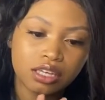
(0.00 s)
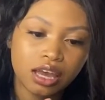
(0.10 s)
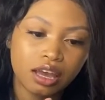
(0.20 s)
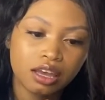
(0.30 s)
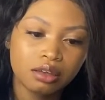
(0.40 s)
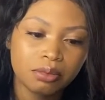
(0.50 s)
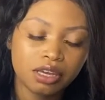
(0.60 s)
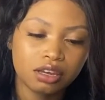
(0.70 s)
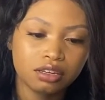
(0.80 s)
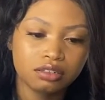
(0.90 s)

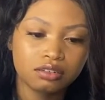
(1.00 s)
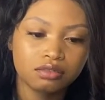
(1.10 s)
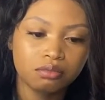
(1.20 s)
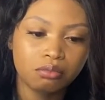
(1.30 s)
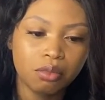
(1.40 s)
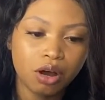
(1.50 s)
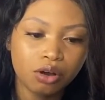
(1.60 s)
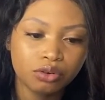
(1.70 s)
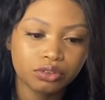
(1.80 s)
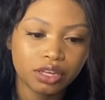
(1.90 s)
hangman
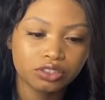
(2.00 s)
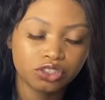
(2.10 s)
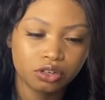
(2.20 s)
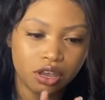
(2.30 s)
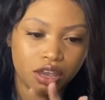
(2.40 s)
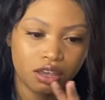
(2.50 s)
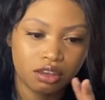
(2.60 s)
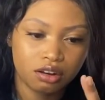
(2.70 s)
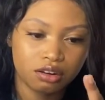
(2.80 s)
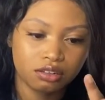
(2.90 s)
mode that you're
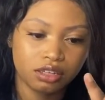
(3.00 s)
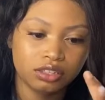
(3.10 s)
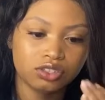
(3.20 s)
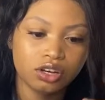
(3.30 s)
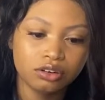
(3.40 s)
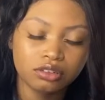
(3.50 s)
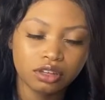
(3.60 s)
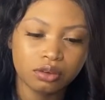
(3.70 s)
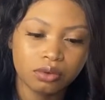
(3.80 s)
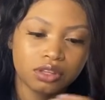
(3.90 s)
in
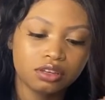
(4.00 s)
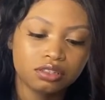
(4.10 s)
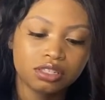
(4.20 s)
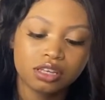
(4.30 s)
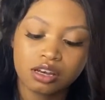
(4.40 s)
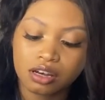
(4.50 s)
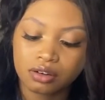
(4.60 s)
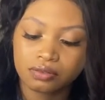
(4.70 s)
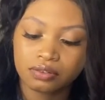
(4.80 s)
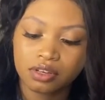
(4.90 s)
internally with yourself